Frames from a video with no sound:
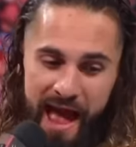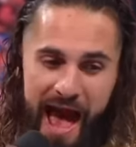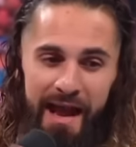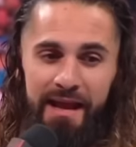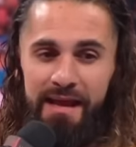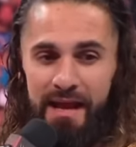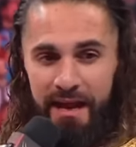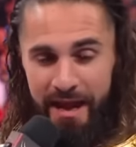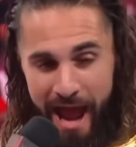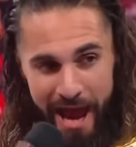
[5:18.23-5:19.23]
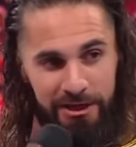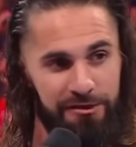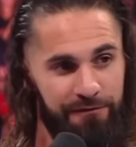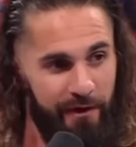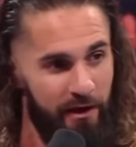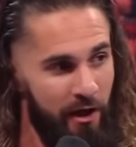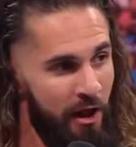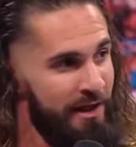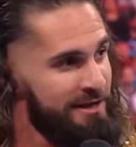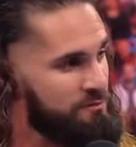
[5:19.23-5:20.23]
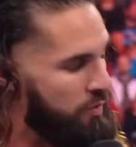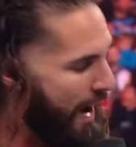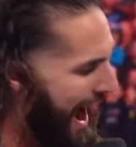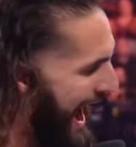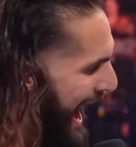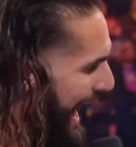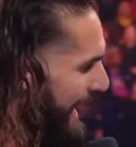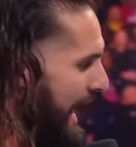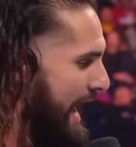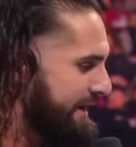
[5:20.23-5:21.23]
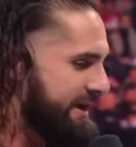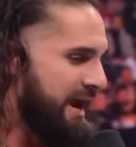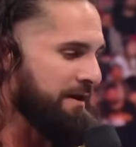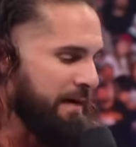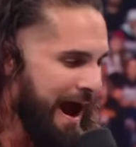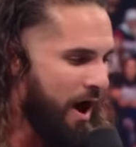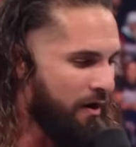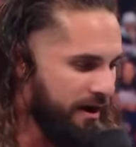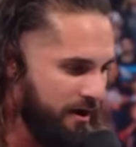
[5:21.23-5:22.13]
that, Nashville, is why I came out